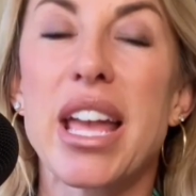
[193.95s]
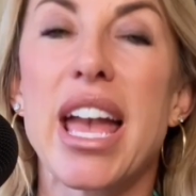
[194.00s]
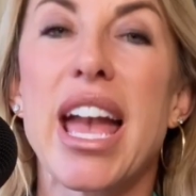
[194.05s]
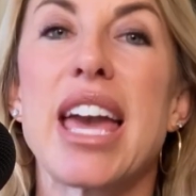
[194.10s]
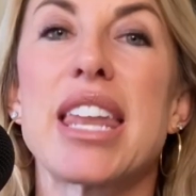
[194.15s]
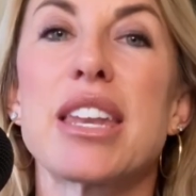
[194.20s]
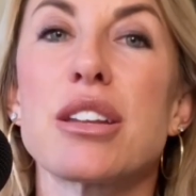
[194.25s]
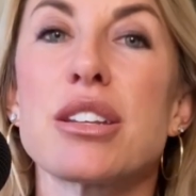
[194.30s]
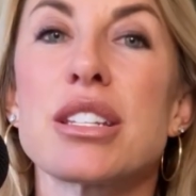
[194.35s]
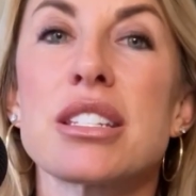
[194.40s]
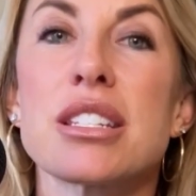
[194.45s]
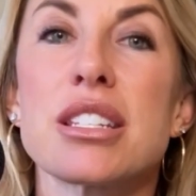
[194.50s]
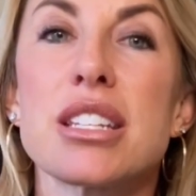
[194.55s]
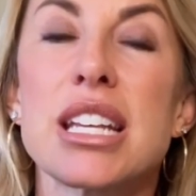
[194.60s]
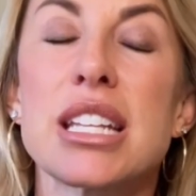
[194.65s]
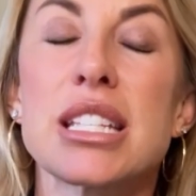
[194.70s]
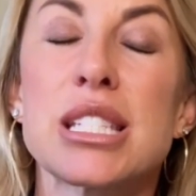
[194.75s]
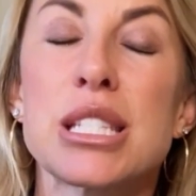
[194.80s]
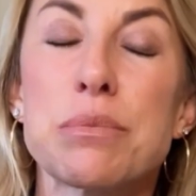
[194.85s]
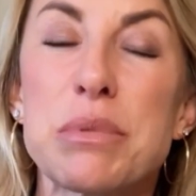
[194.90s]
And
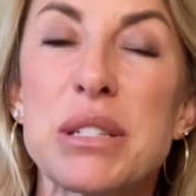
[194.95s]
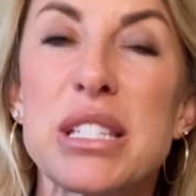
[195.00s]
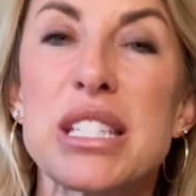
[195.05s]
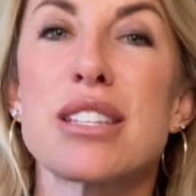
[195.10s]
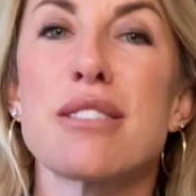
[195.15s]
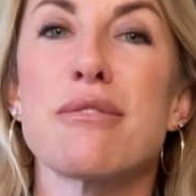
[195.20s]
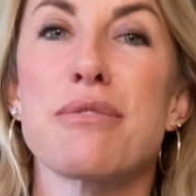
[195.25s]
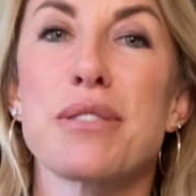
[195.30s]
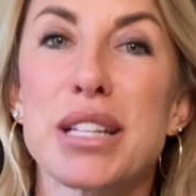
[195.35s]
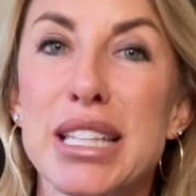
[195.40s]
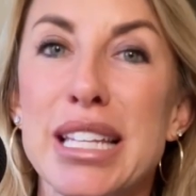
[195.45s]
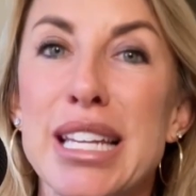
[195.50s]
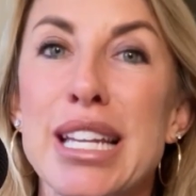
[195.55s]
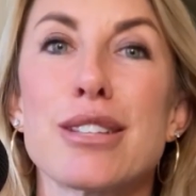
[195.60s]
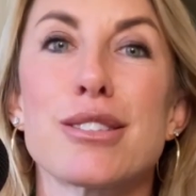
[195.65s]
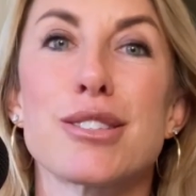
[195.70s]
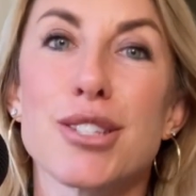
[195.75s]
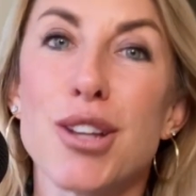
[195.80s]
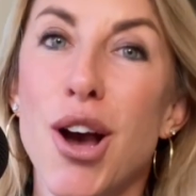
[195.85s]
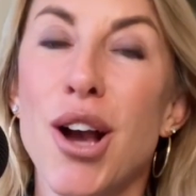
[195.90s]
it specifically
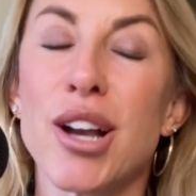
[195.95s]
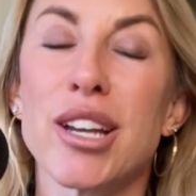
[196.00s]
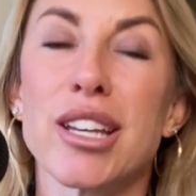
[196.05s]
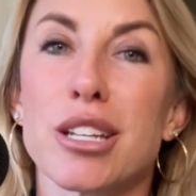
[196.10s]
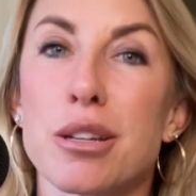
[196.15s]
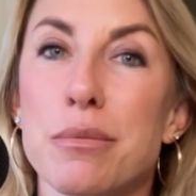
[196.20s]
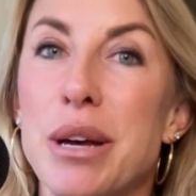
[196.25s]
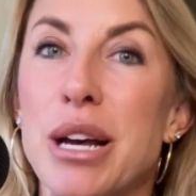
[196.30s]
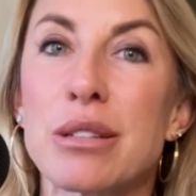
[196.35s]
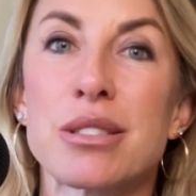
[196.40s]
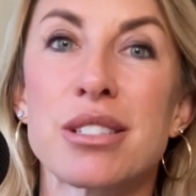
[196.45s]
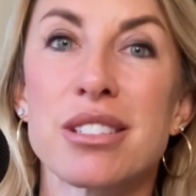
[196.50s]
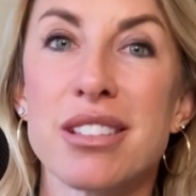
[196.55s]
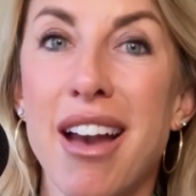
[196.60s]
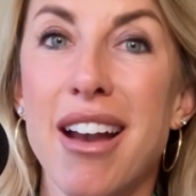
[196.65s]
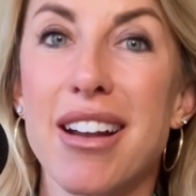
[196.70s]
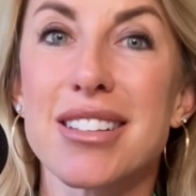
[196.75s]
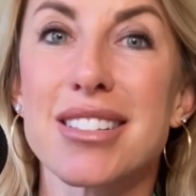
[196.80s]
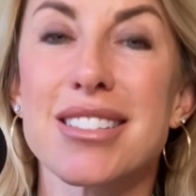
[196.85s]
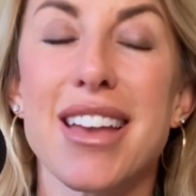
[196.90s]
is talking about
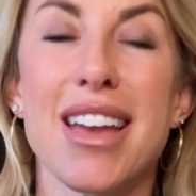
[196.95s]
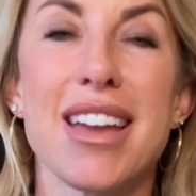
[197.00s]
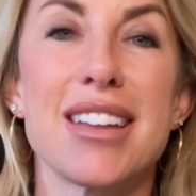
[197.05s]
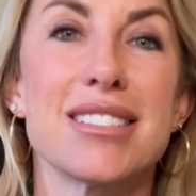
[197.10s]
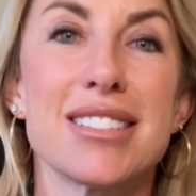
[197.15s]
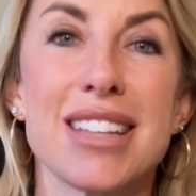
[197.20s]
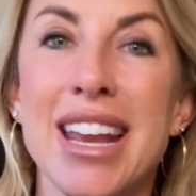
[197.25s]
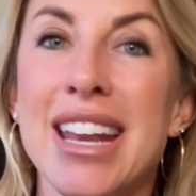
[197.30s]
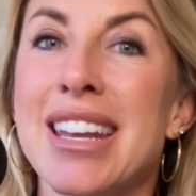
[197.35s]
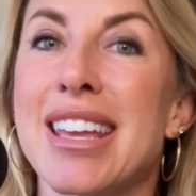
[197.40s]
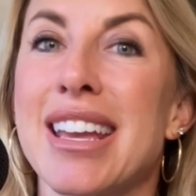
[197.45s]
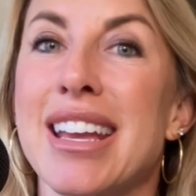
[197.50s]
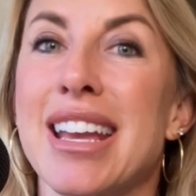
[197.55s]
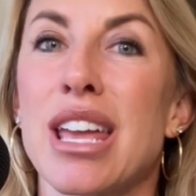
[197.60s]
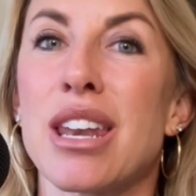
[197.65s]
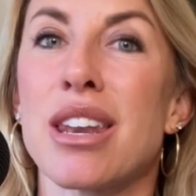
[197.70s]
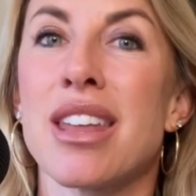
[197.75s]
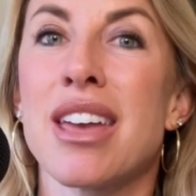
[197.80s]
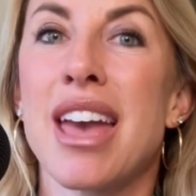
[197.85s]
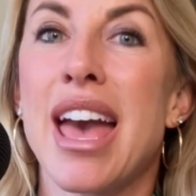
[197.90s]
sex and dating
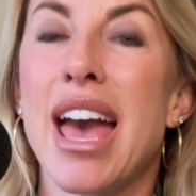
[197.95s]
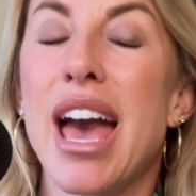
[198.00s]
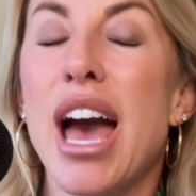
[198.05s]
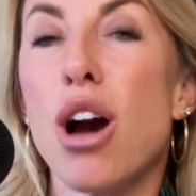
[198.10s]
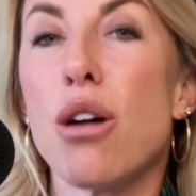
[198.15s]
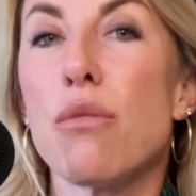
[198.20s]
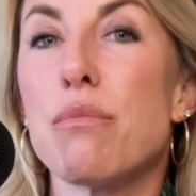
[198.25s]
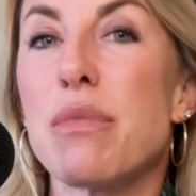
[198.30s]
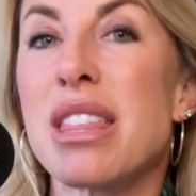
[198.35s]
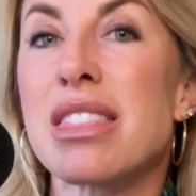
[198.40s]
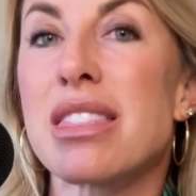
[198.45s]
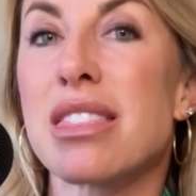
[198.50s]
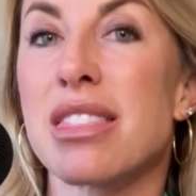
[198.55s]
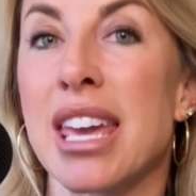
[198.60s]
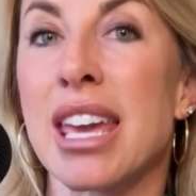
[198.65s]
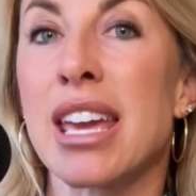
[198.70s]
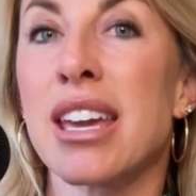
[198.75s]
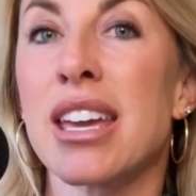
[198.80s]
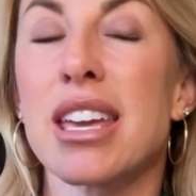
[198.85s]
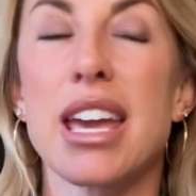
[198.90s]
and how men
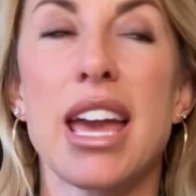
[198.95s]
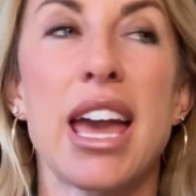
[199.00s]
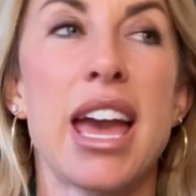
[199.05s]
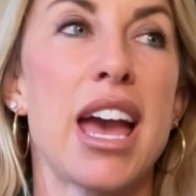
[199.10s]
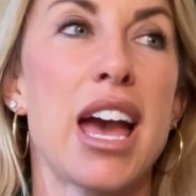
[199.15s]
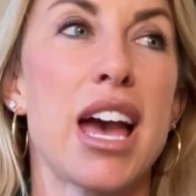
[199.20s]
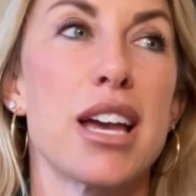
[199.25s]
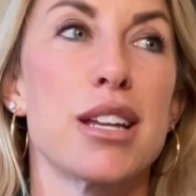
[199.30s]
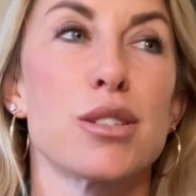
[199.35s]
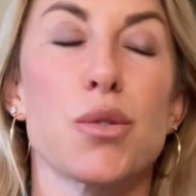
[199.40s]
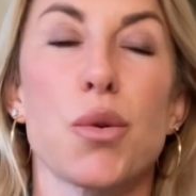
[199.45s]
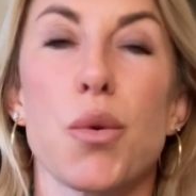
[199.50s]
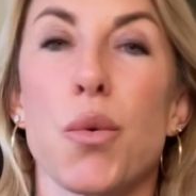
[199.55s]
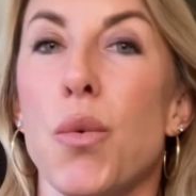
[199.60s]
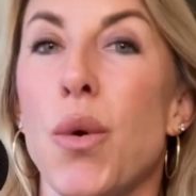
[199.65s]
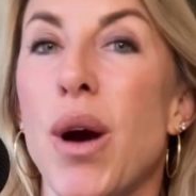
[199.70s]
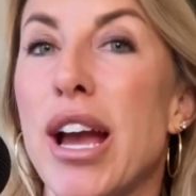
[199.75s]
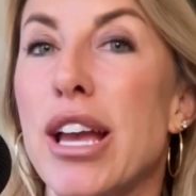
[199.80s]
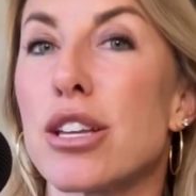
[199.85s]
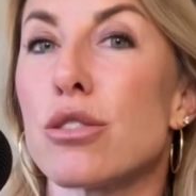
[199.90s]
think and
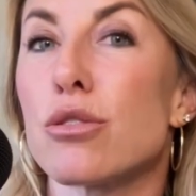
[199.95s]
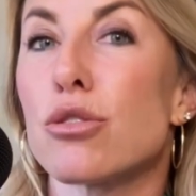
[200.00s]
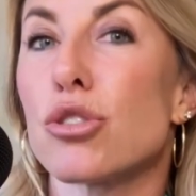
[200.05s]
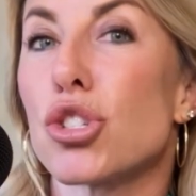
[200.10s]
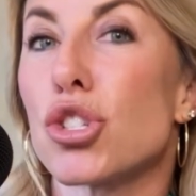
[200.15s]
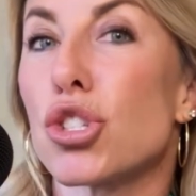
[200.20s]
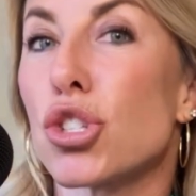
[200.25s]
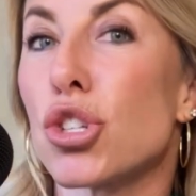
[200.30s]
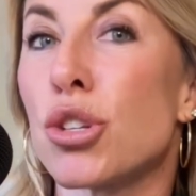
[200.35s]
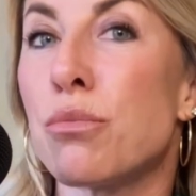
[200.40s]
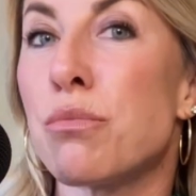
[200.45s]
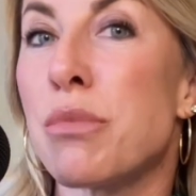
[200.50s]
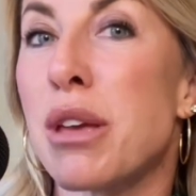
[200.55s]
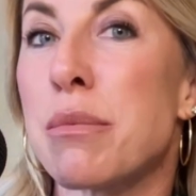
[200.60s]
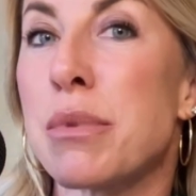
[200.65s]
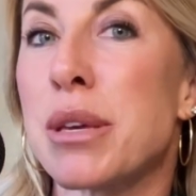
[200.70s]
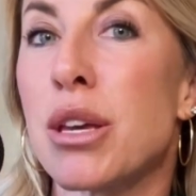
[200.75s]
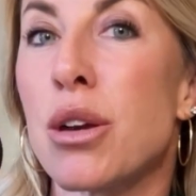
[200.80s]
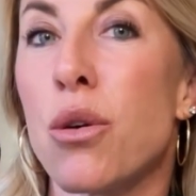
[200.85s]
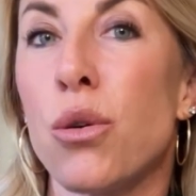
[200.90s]
why you should
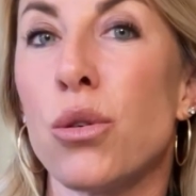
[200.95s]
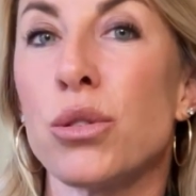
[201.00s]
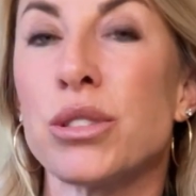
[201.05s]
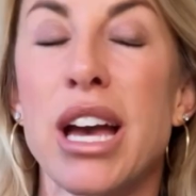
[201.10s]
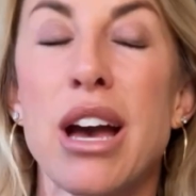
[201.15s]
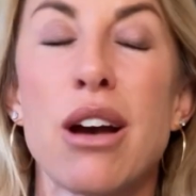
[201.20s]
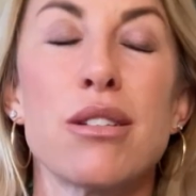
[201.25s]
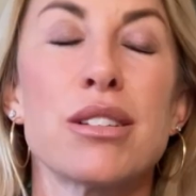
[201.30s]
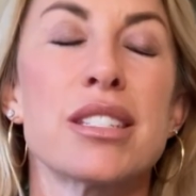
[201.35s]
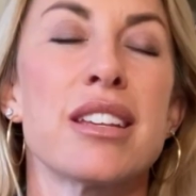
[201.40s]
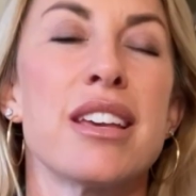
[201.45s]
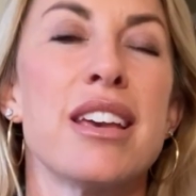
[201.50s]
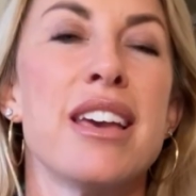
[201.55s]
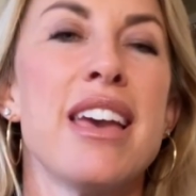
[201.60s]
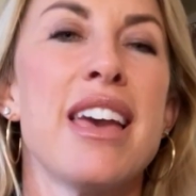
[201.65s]
maybe hold out.